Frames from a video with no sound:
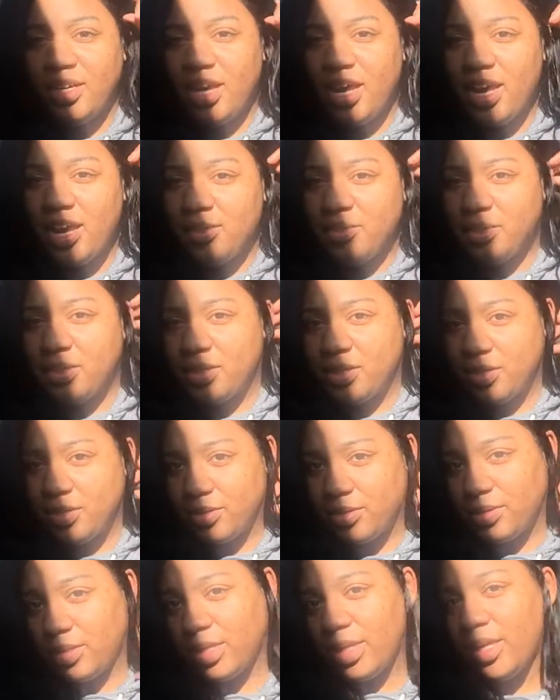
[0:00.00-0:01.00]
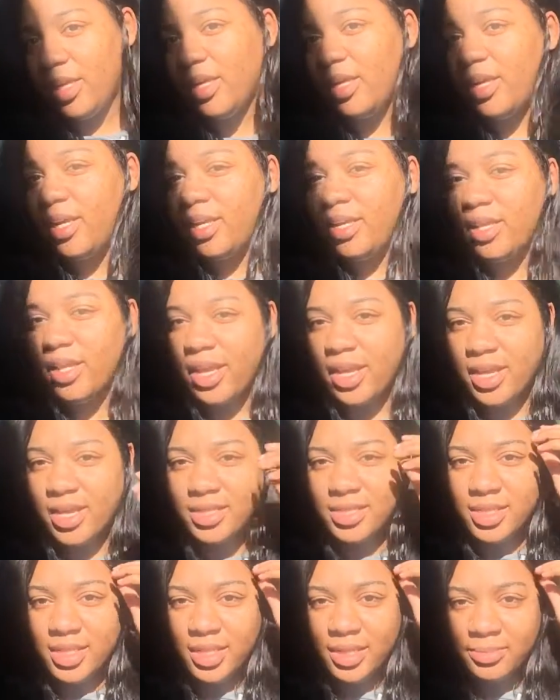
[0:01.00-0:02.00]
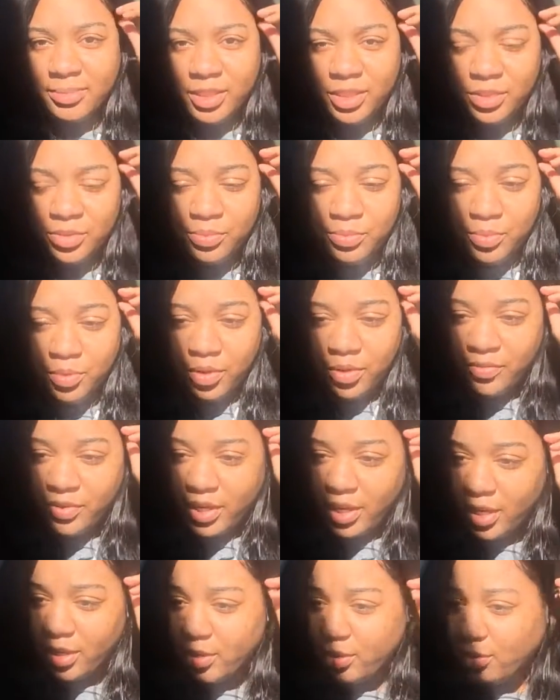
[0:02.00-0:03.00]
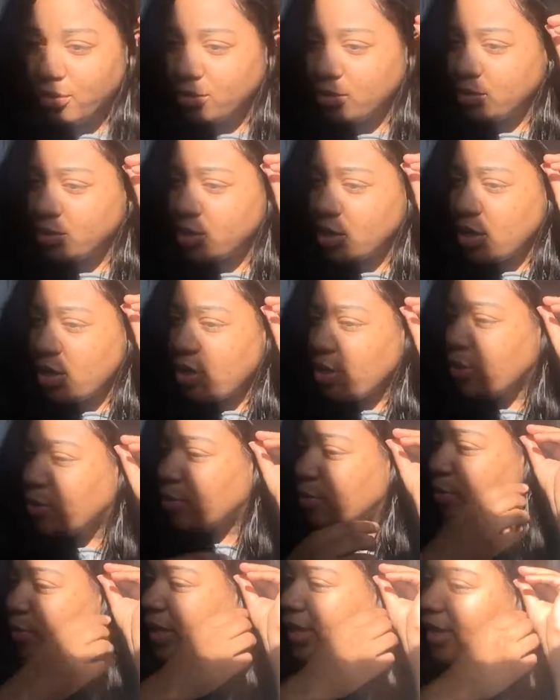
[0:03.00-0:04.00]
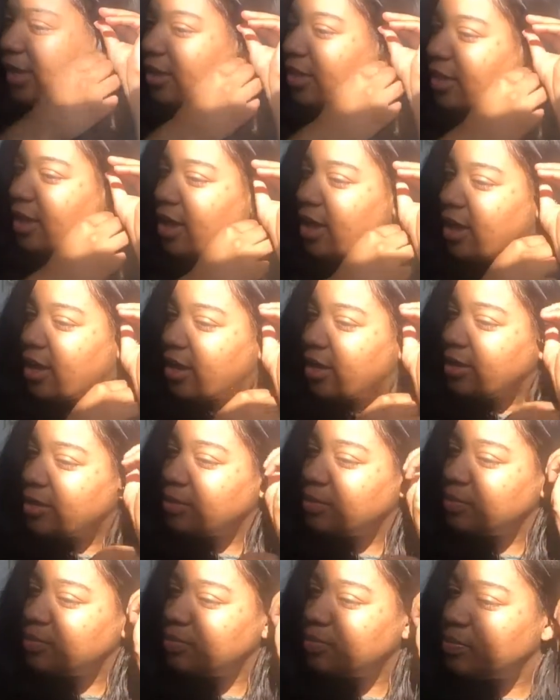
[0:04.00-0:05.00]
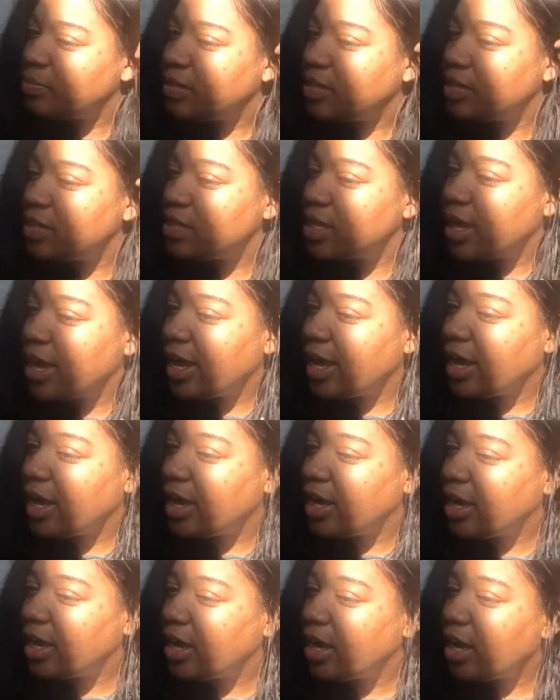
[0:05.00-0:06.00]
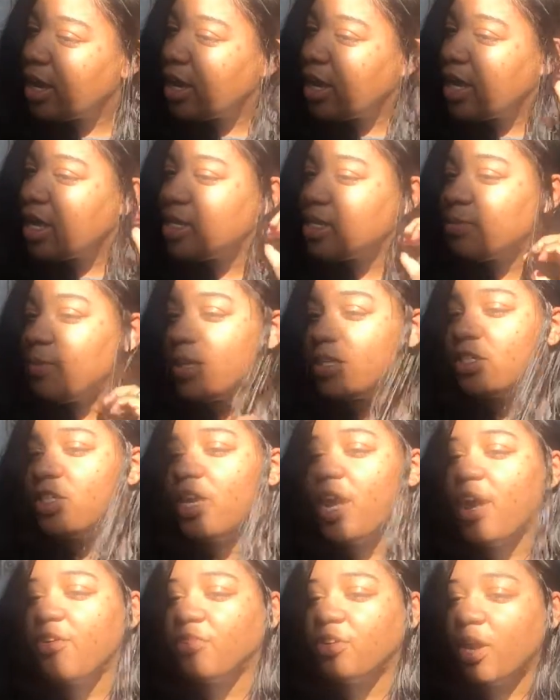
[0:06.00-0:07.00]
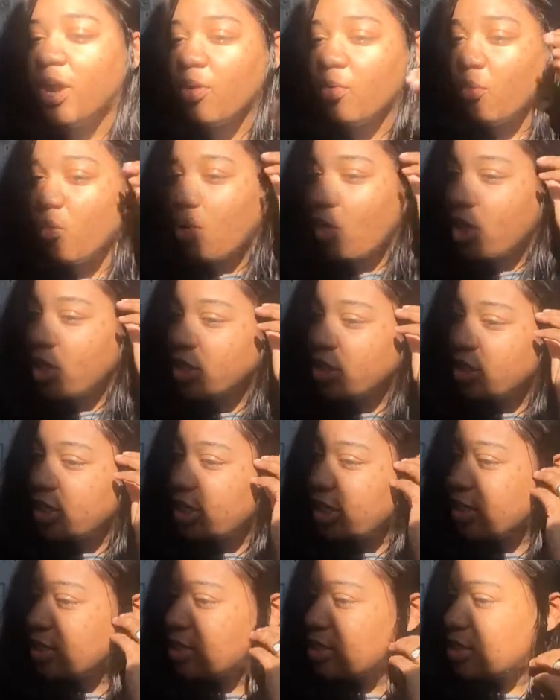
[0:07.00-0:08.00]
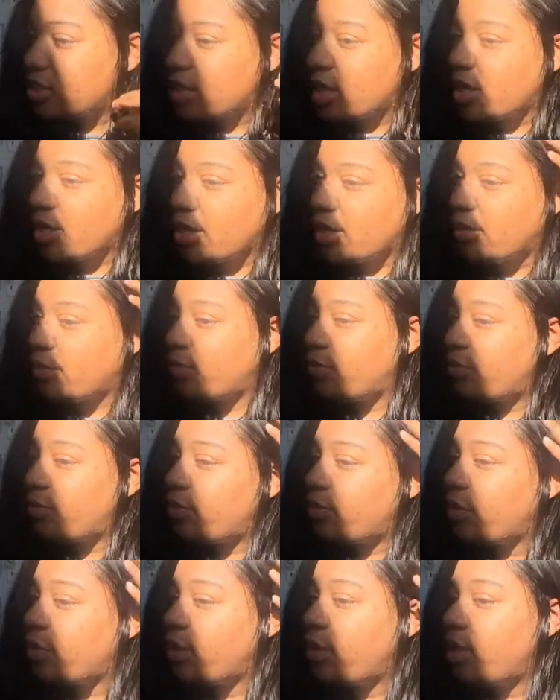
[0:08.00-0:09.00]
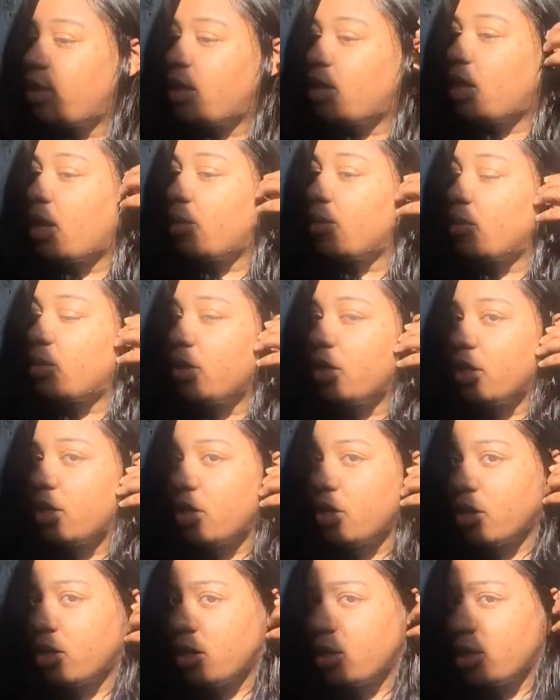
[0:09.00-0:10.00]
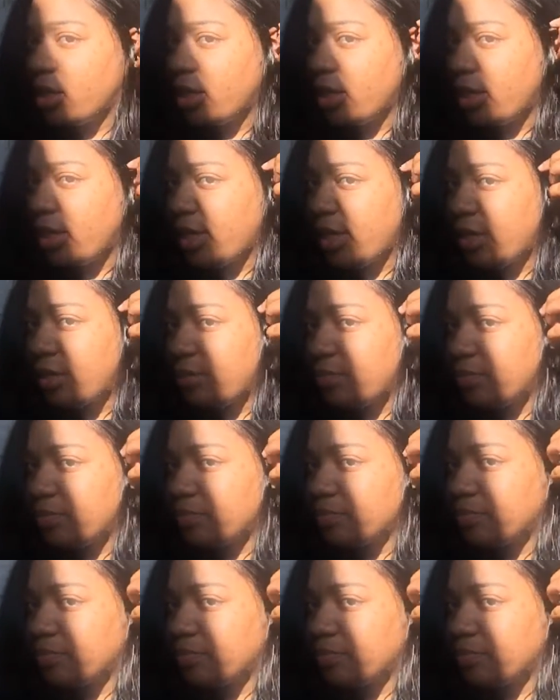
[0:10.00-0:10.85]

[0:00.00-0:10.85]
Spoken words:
Absolutely. And like I said, I'm gonna do more videos with this hair, especially after I wash it and stuff. I'm gonna curl it.